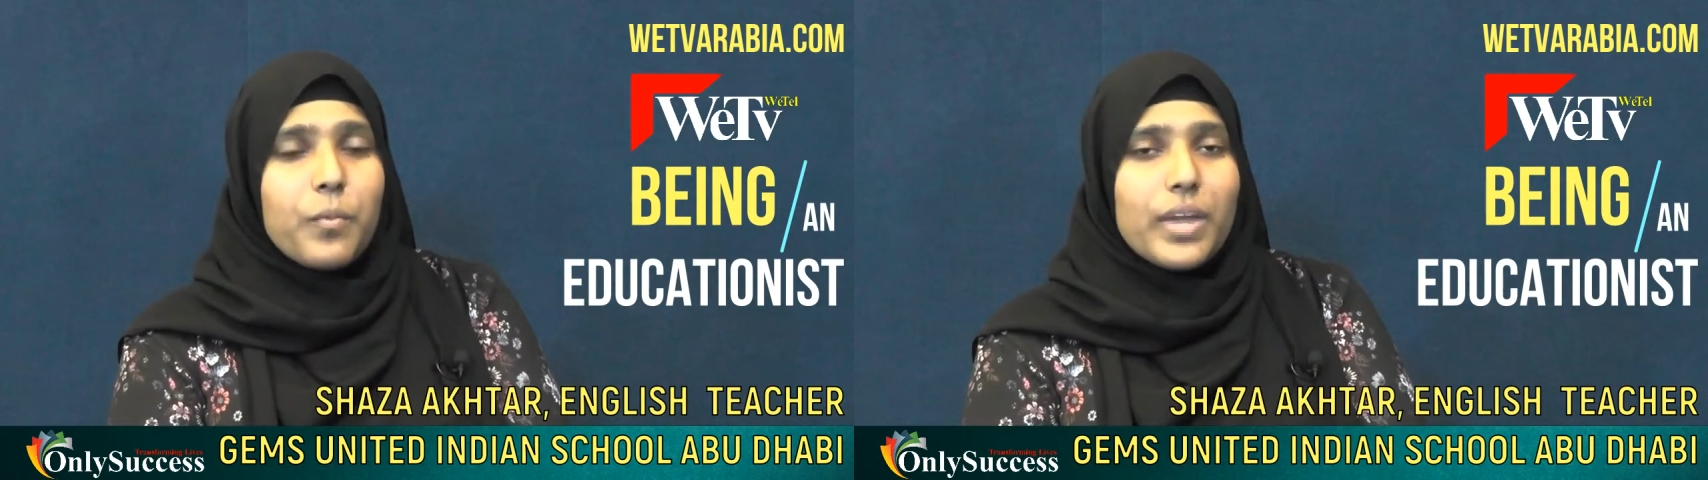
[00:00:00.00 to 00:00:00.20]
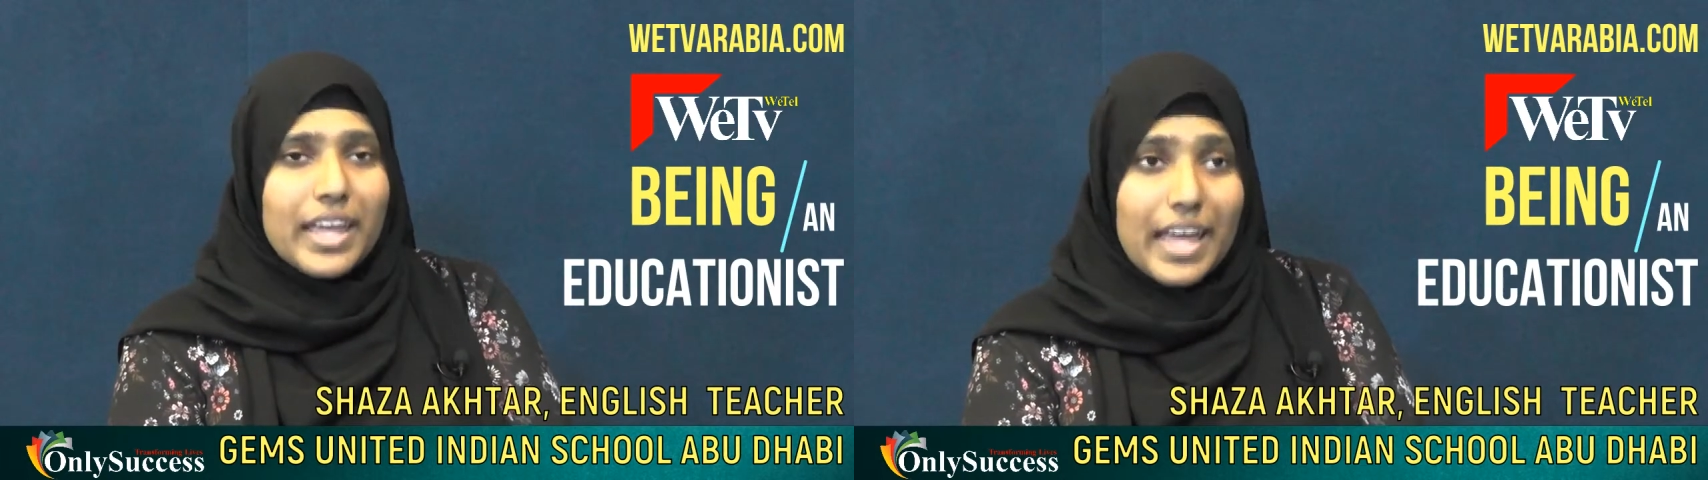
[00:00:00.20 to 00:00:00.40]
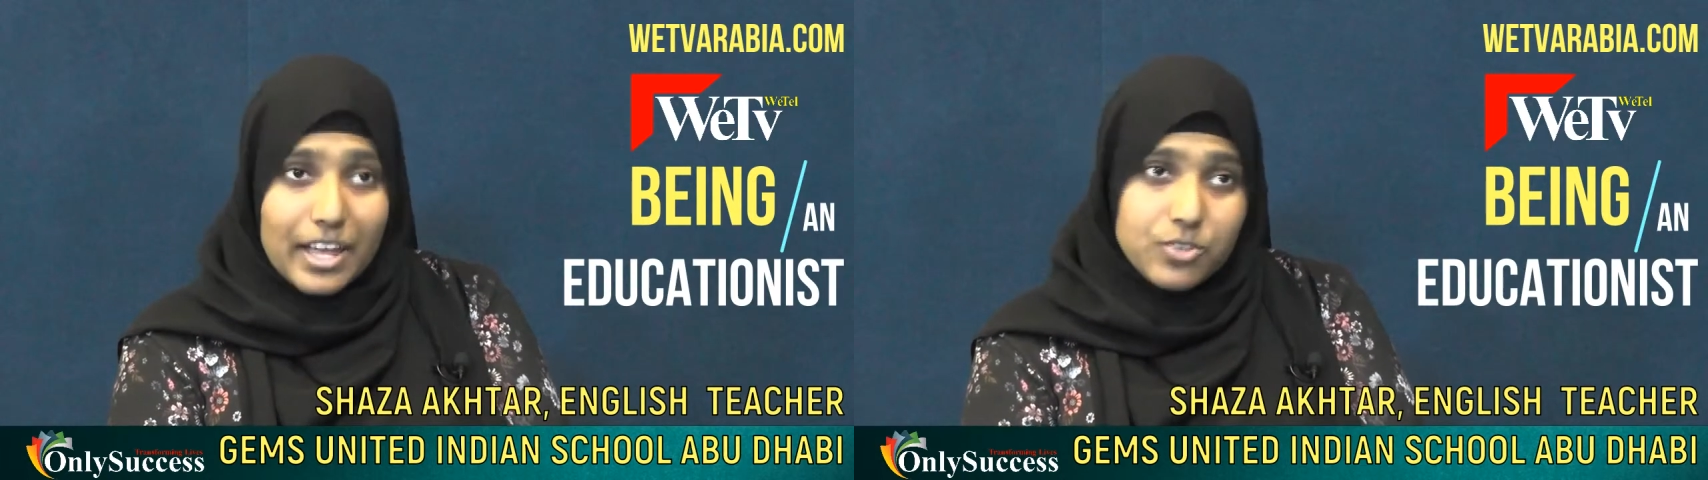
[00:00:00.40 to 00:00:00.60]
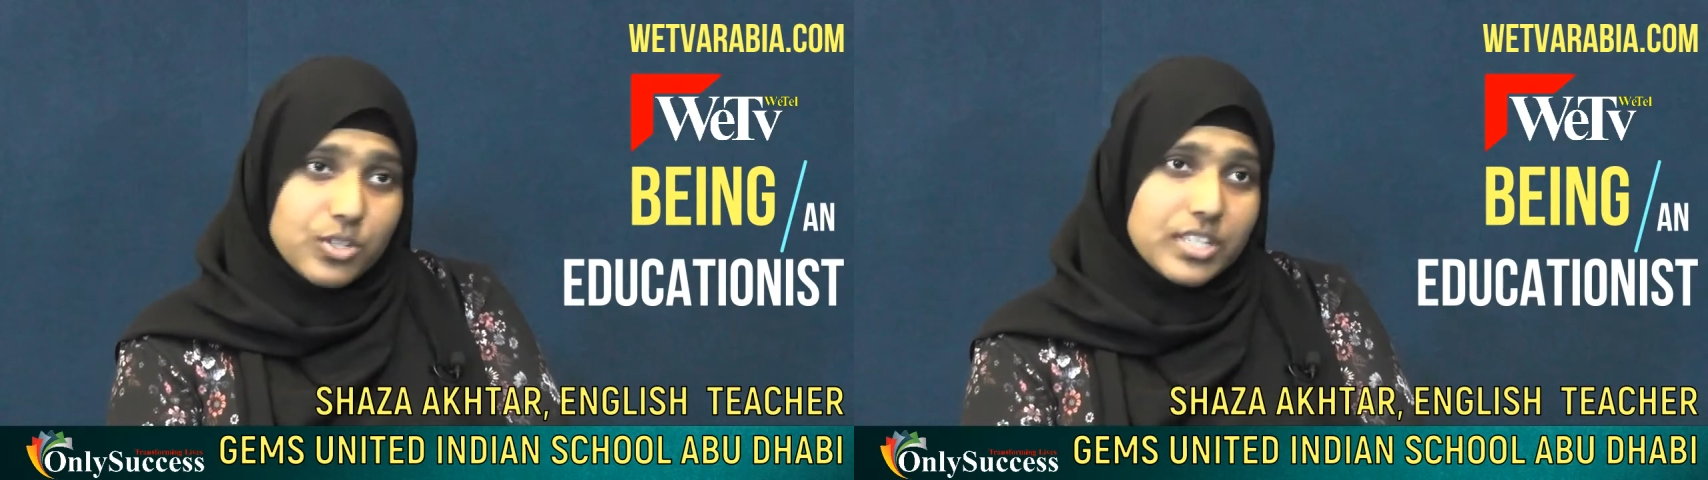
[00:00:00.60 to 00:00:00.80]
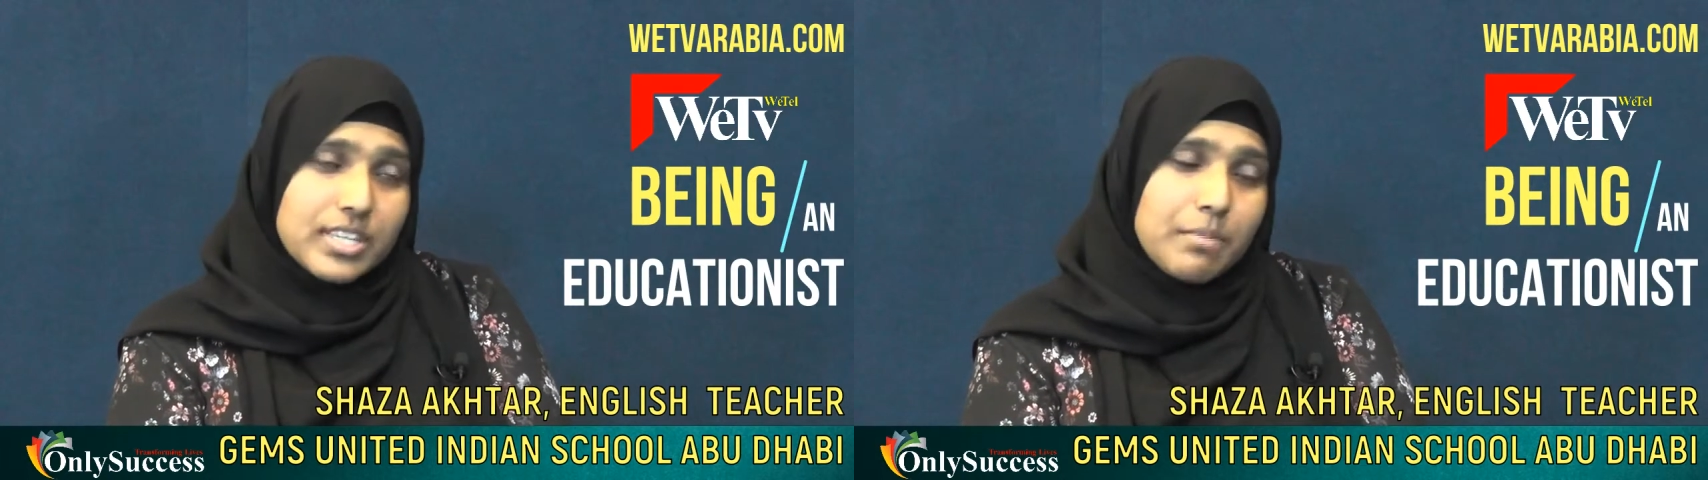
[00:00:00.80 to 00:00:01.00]
But when I
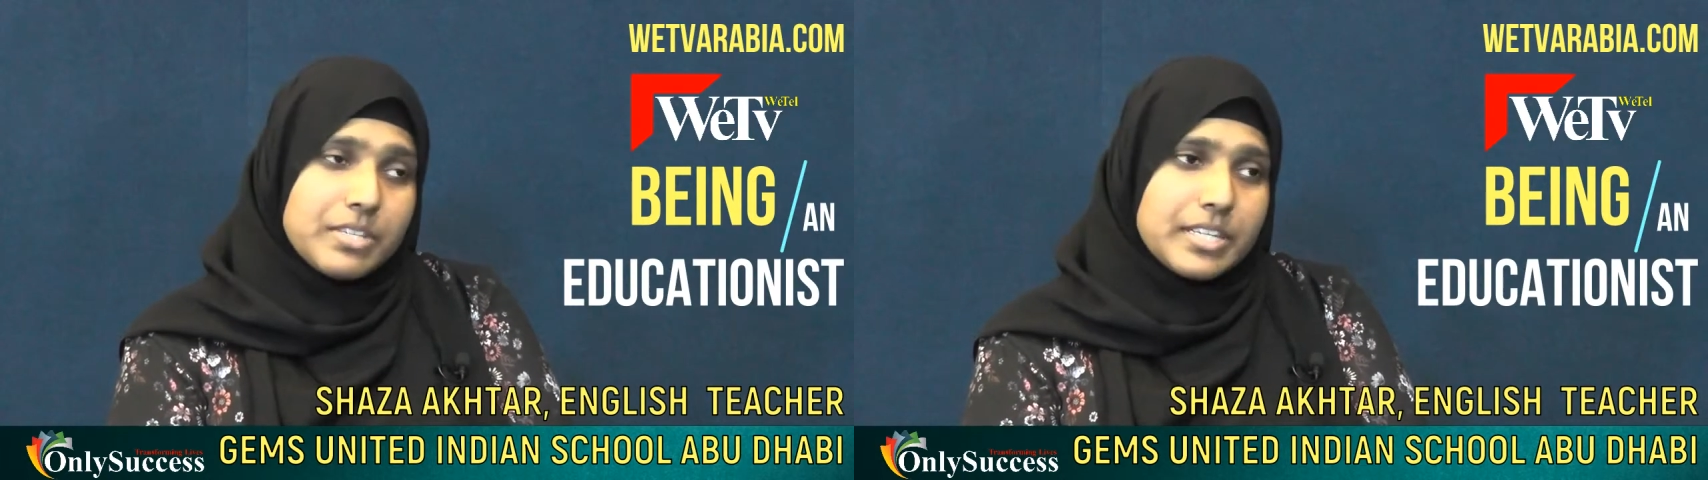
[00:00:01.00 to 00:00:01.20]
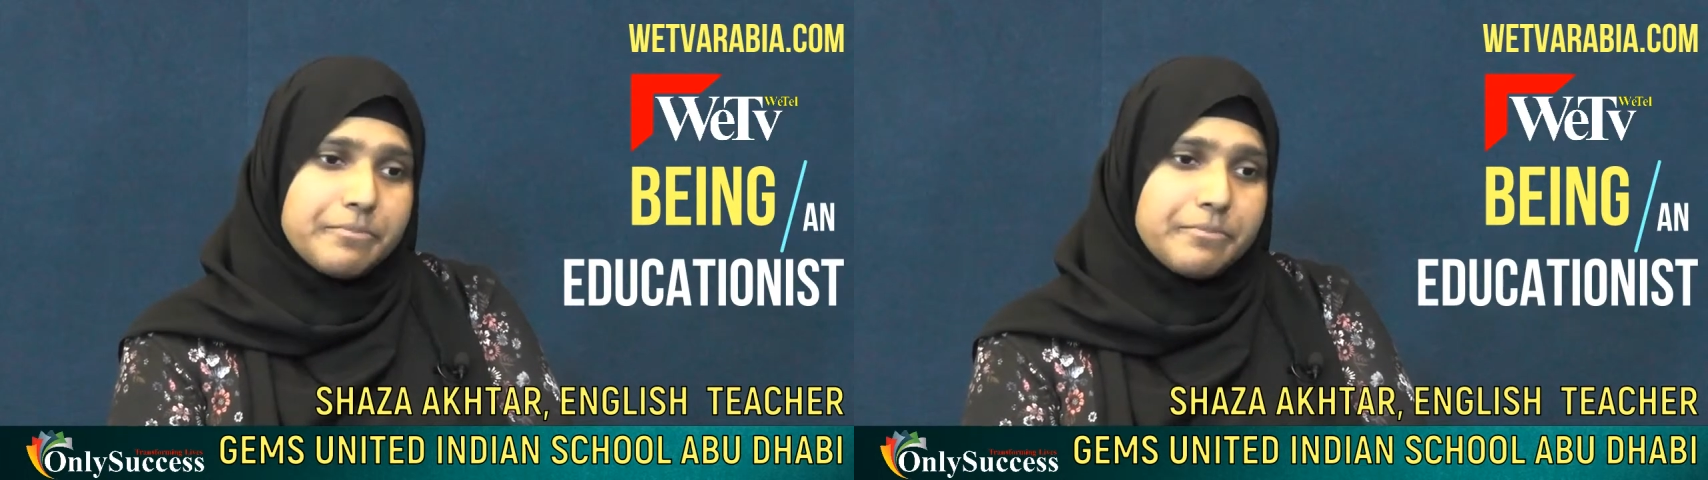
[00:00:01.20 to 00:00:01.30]
actually stepped